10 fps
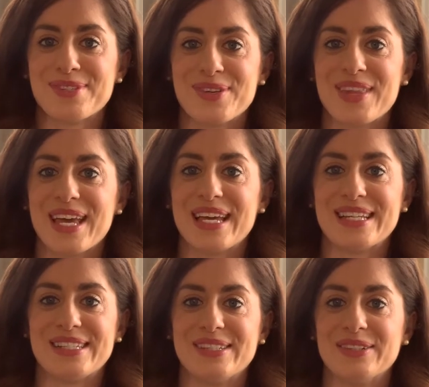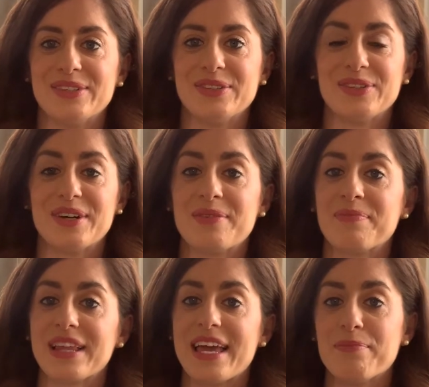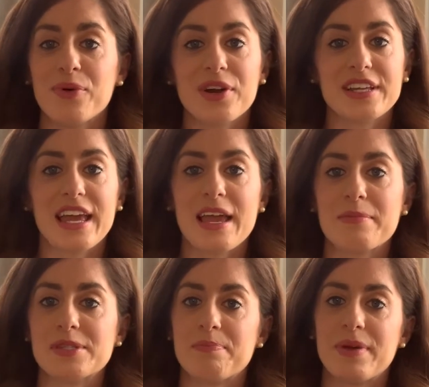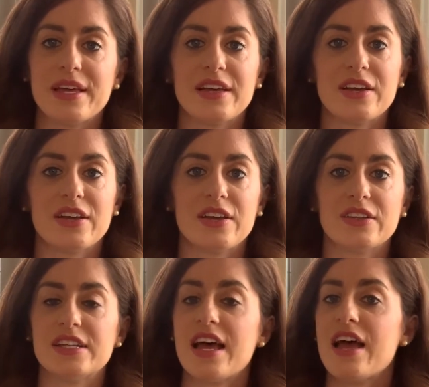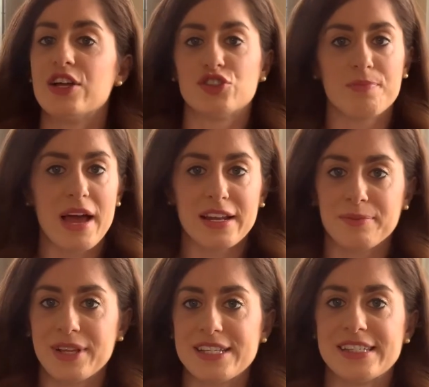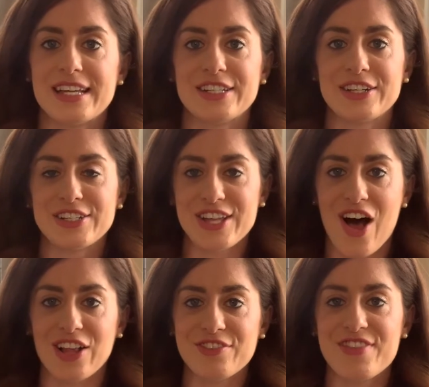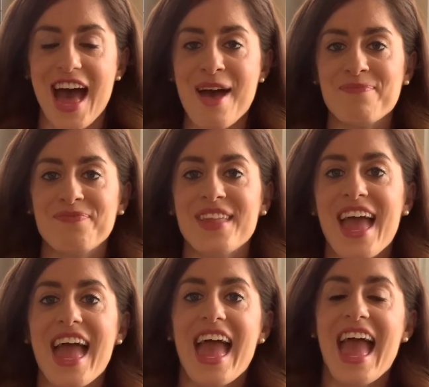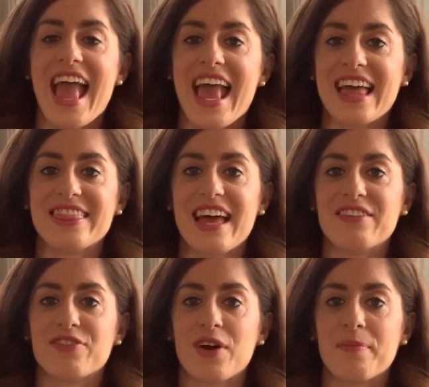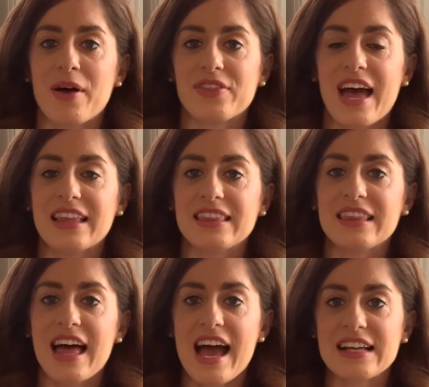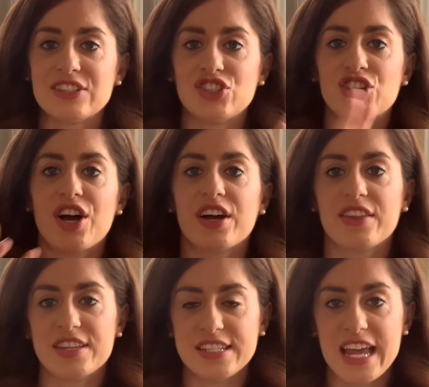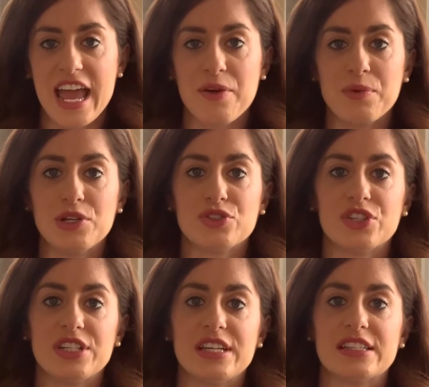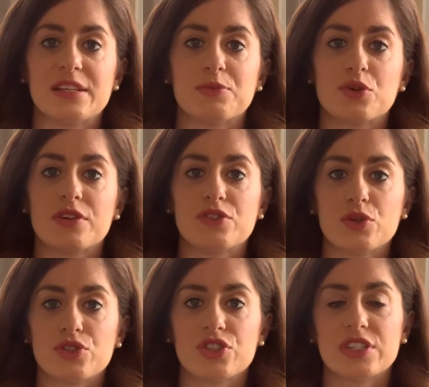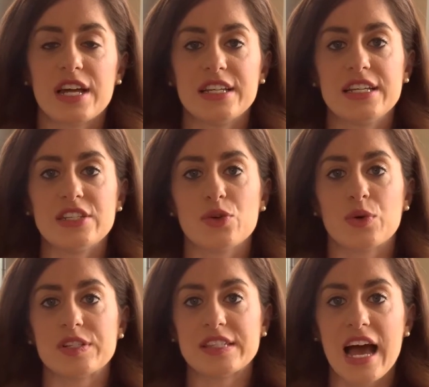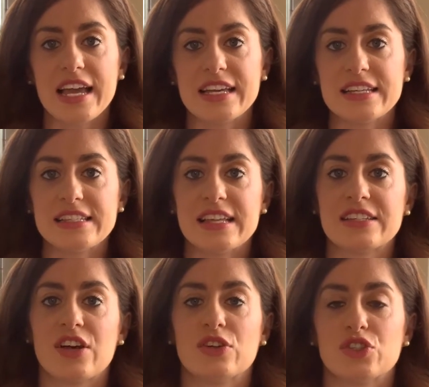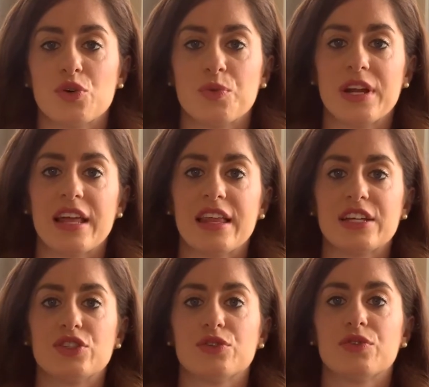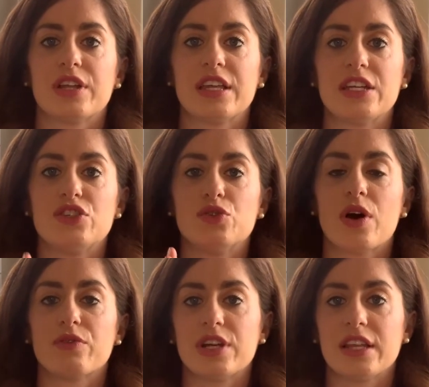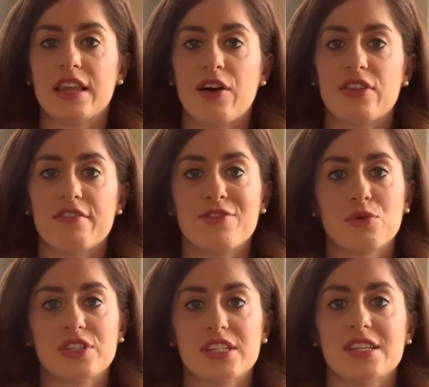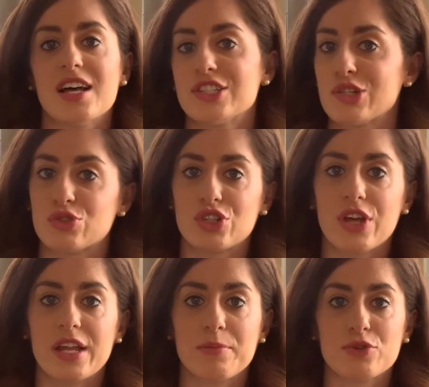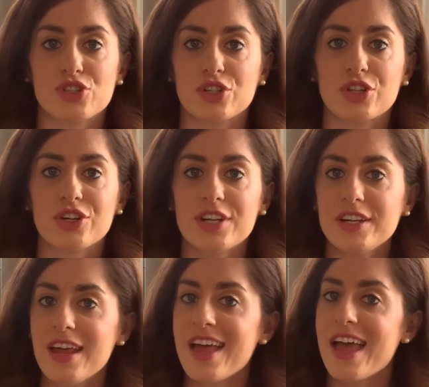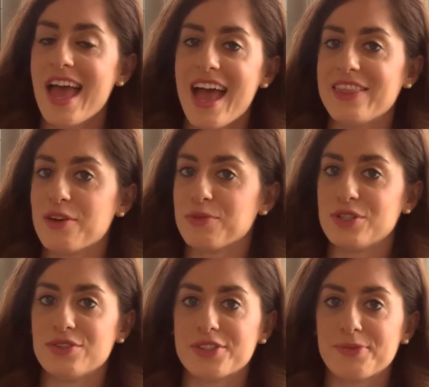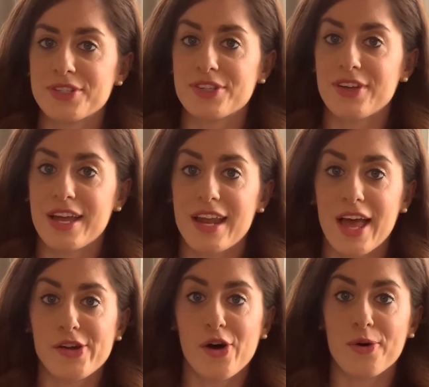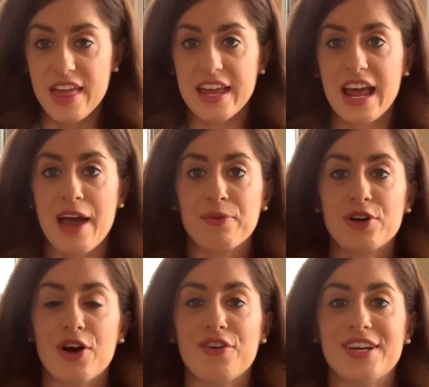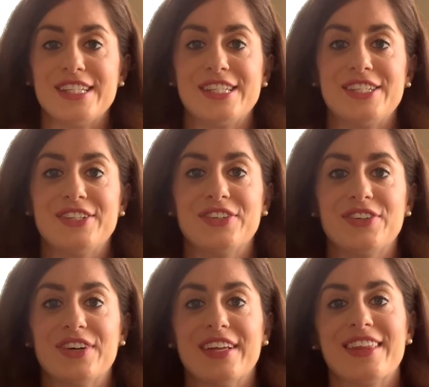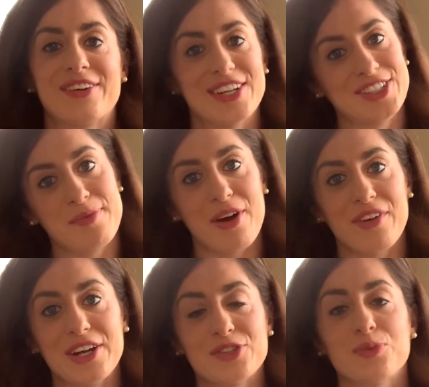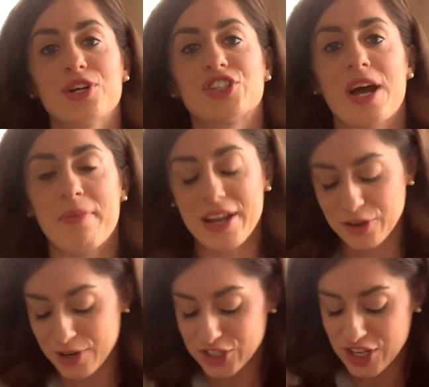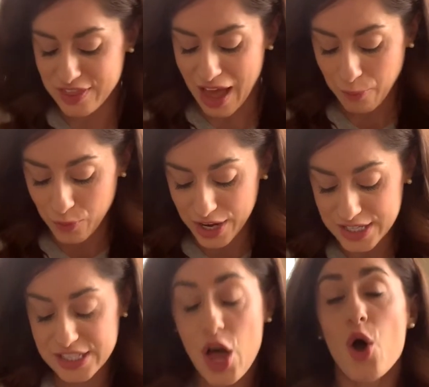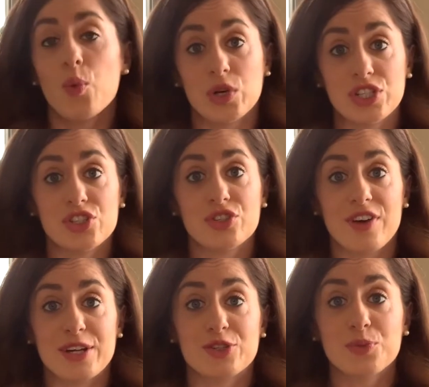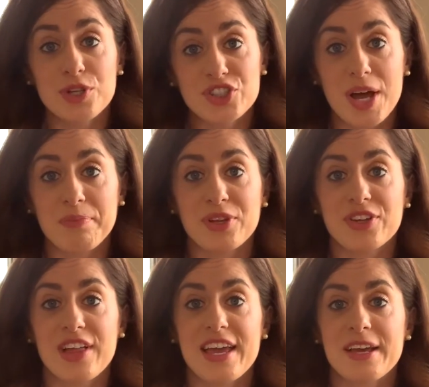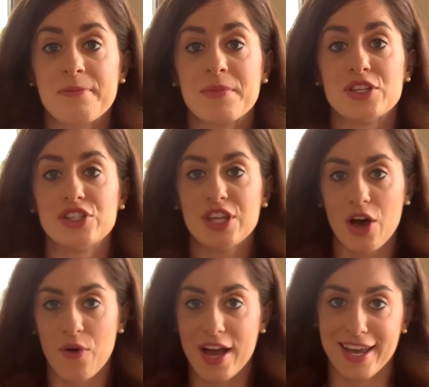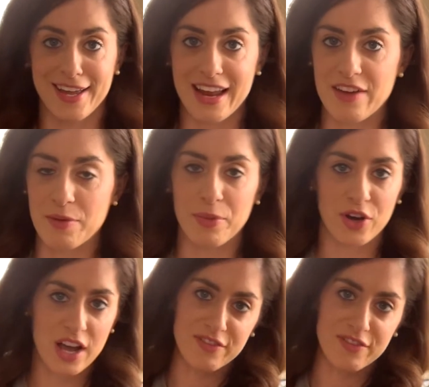So they get to play board games, build, dramatic play centers, all of that. And then for about that last chunk of the day, we usually did some sort of social studies or science. That's also when I like to really do a read aloud that focuses on social and emotional learning. And then we do dismissal and head home. Then I will go into the question about Writer's Workshop. I had a question that was, what does your Writer's Workshop look like? So again, I have a book.